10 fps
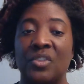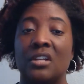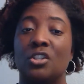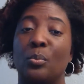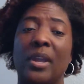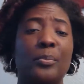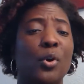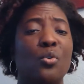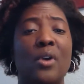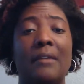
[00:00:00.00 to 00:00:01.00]
So, people
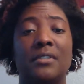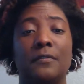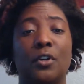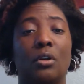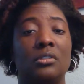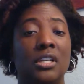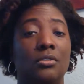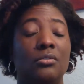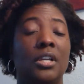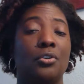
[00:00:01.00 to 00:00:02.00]
who have difficulty
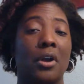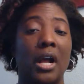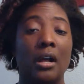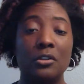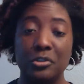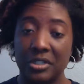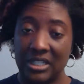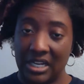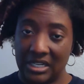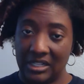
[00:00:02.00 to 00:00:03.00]
using or
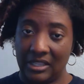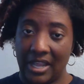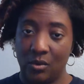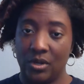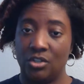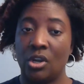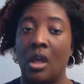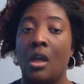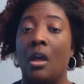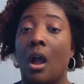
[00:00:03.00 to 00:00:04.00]
understanding language
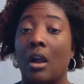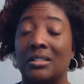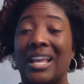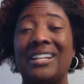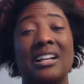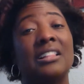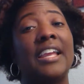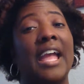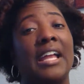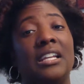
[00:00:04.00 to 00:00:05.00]
are
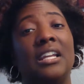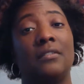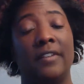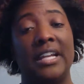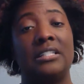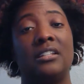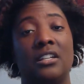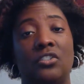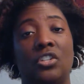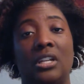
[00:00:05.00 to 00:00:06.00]
technically at an
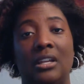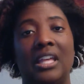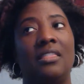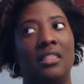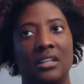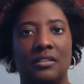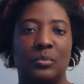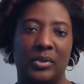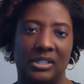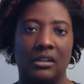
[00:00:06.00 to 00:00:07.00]
advantage in this
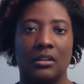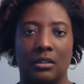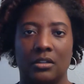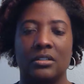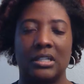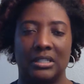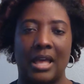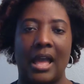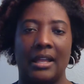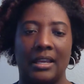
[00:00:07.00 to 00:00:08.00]
particular
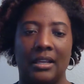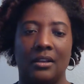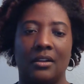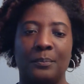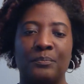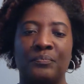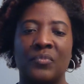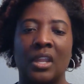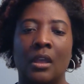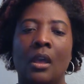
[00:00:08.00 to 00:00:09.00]
society.
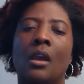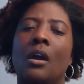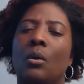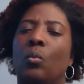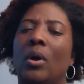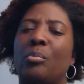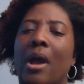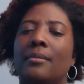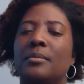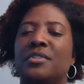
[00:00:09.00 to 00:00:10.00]
What
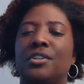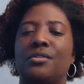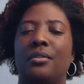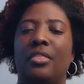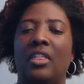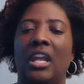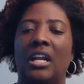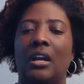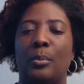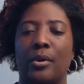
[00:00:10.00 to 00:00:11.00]
problems do you think
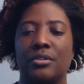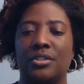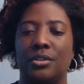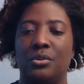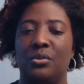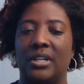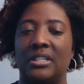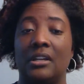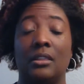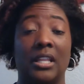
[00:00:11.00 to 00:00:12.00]
a person who is
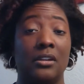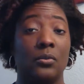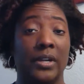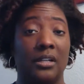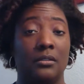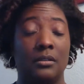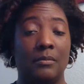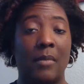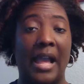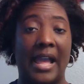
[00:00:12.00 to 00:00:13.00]
illiterate
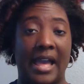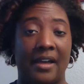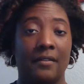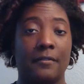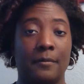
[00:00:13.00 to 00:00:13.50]
might have?